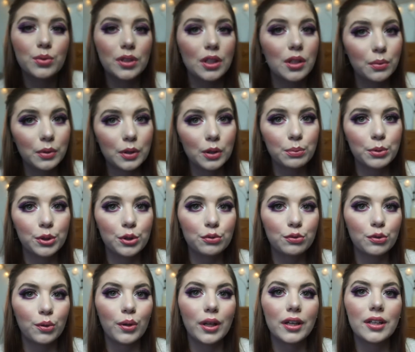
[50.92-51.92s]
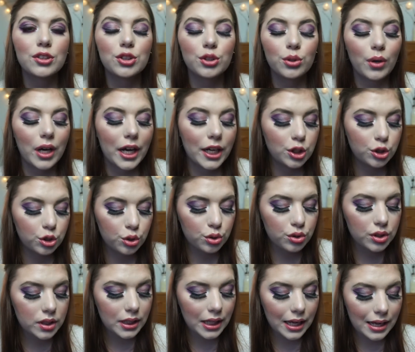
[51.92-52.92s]
really, really beautiful. So I
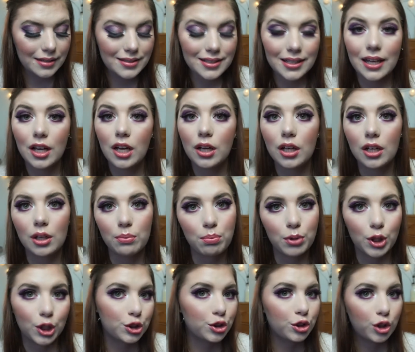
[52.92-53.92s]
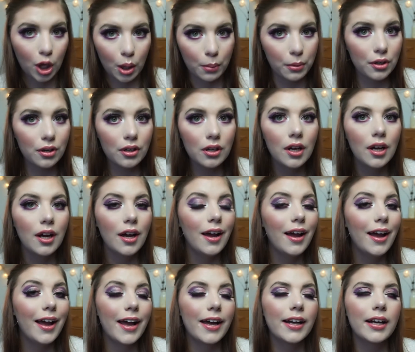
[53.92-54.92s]
use it as a blush topper
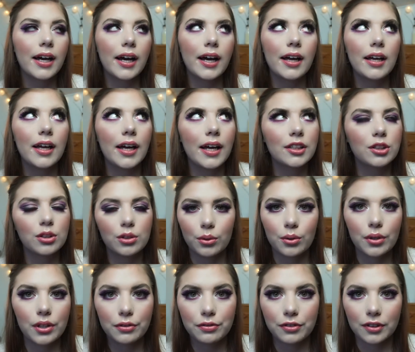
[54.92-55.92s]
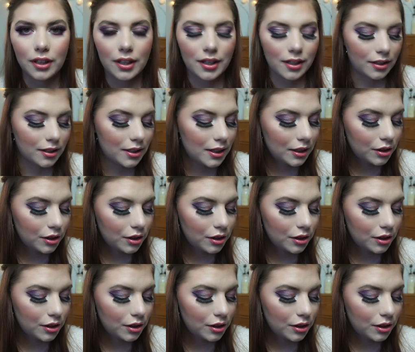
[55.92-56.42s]
and I adore it for that.